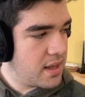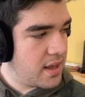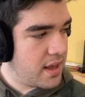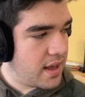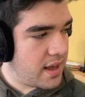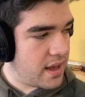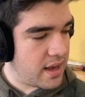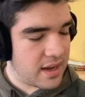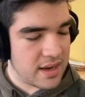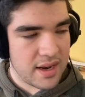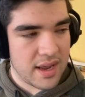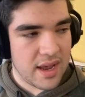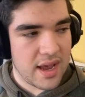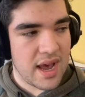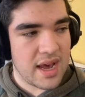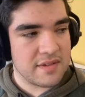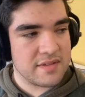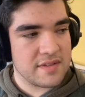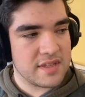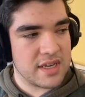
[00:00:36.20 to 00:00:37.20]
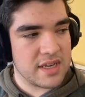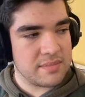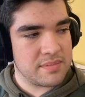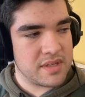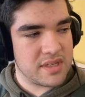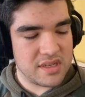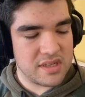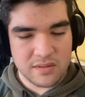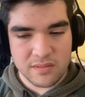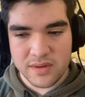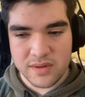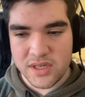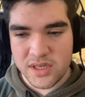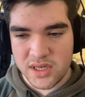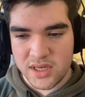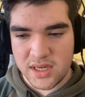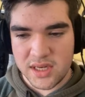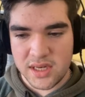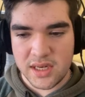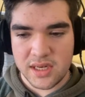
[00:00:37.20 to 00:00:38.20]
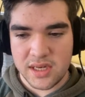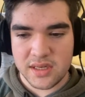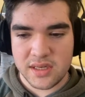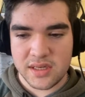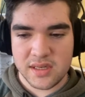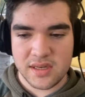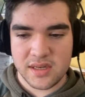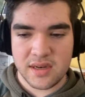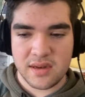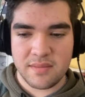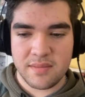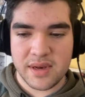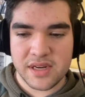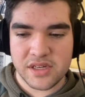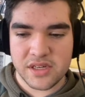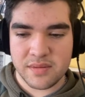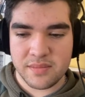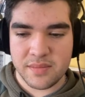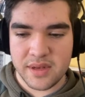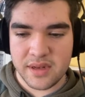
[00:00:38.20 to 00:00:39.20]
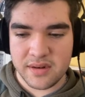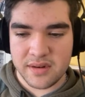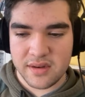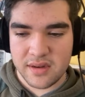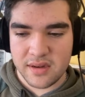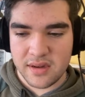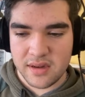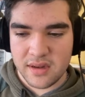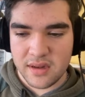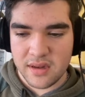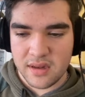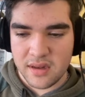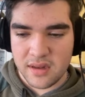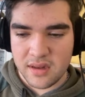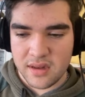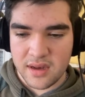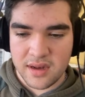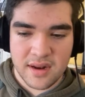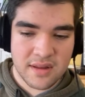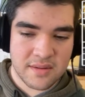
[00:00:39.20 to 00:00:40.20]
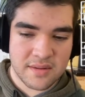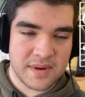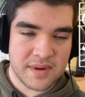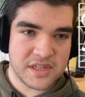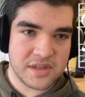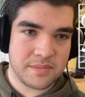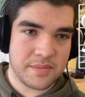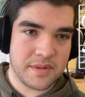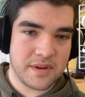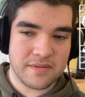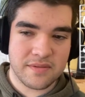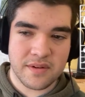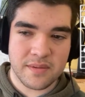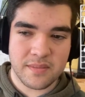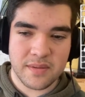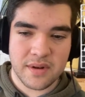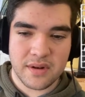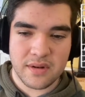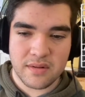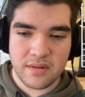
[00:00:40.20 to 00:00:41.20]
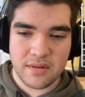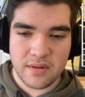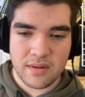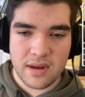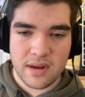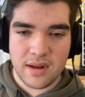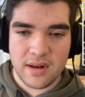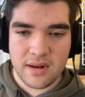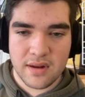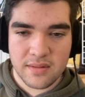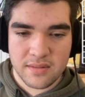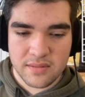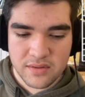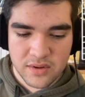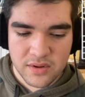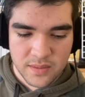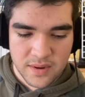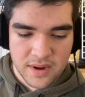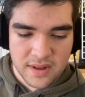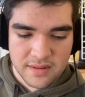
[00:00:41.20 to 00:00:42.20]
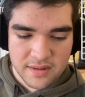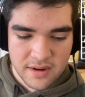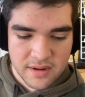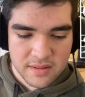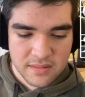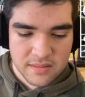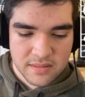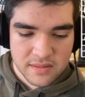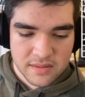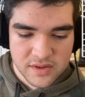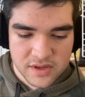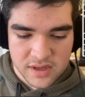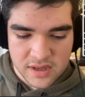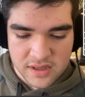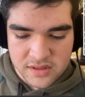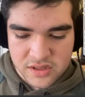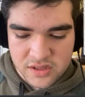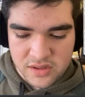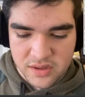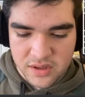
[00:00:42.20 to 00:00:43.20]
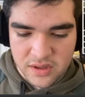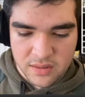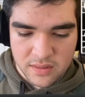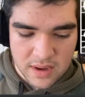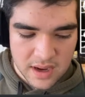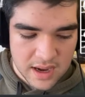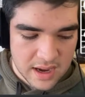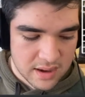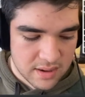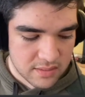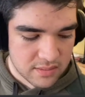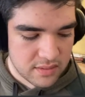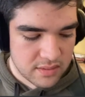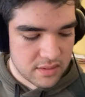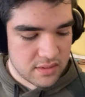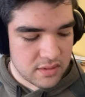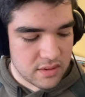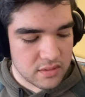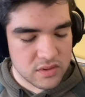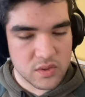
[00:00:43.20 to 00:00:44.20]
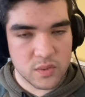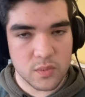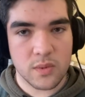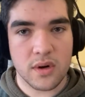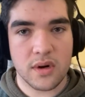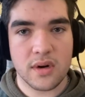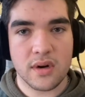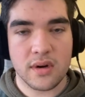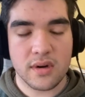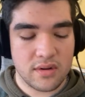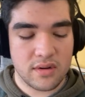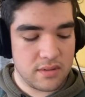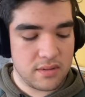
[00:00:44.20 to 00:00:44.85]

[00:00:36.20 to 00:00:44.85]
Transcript: and half steps, which is another measurement from a note to another note. So I'll show you how those work.